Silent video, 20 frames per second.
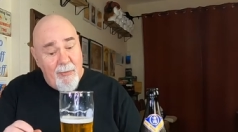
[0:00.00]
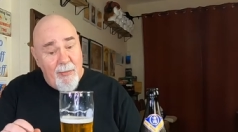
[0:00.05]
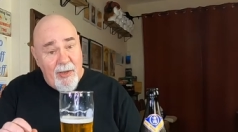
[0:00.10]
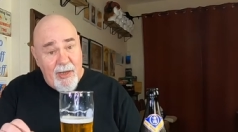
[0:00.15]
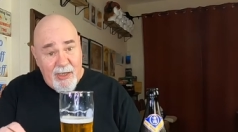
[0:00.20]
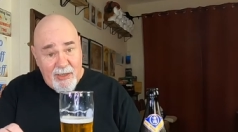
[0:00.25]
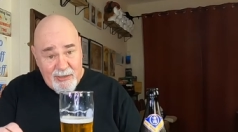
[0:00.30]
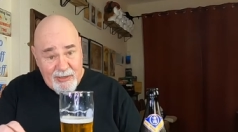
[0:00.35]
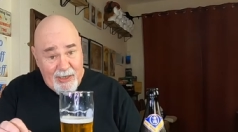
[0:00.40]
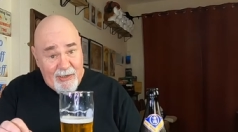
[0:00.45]

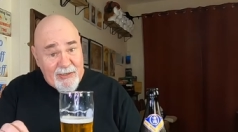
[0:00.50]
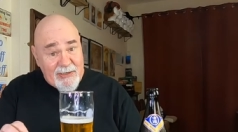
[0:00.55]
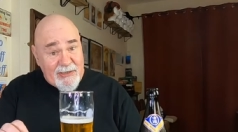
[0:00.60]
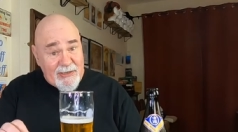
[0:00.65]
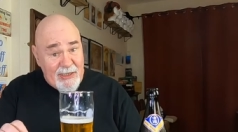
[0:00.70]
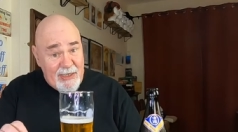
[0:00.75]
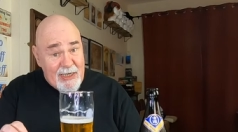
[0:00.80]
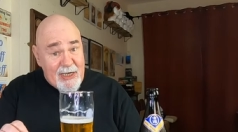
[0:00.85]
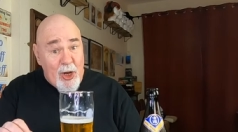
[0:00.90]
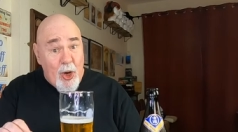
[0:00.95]
But there's that
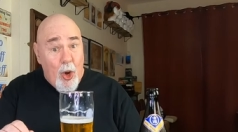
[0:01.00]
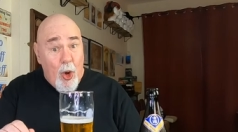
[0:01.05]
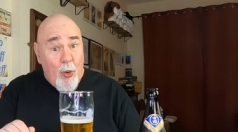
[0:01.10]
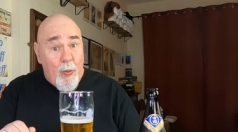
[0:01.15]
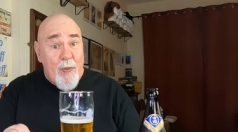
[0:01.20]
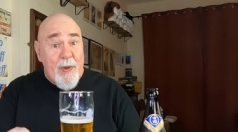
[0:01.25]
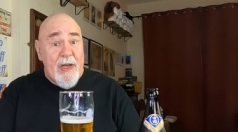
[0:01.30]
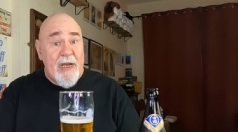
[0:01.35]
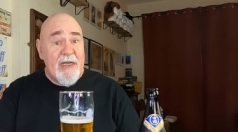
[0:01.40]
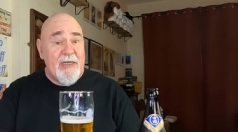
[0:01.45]
slight
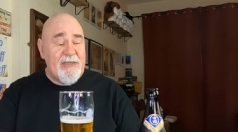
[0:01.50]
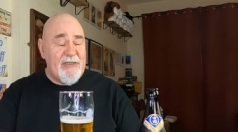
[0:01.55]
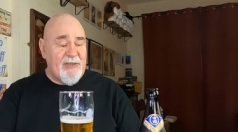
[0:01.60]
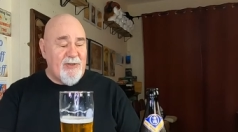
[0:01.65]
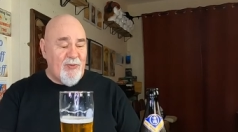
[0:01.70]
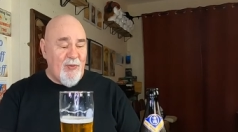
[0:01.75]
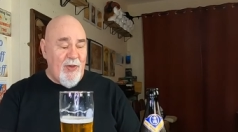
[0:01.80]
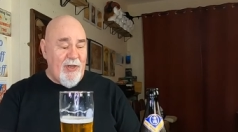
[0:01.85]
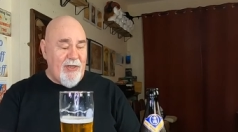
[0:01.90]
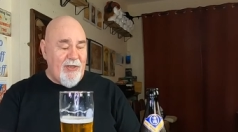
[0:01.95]
hoppiness
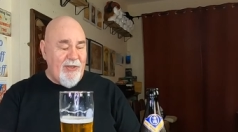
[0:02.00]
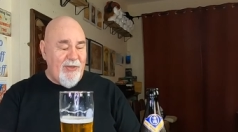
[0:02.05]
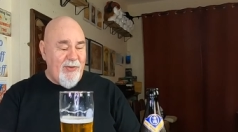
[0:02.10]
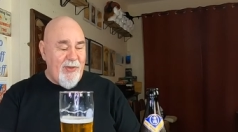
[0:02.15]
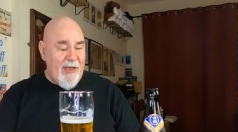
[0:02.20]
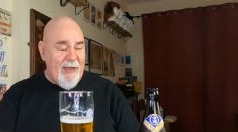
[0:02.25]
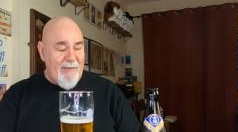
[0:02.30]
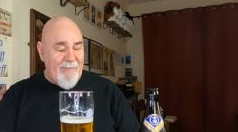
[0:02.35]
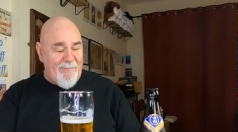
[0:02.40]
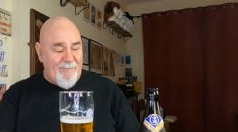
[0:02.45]
as well
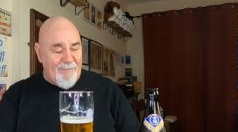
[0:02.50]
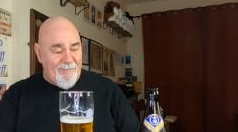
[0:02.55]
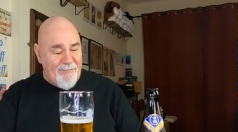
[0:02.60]
to it.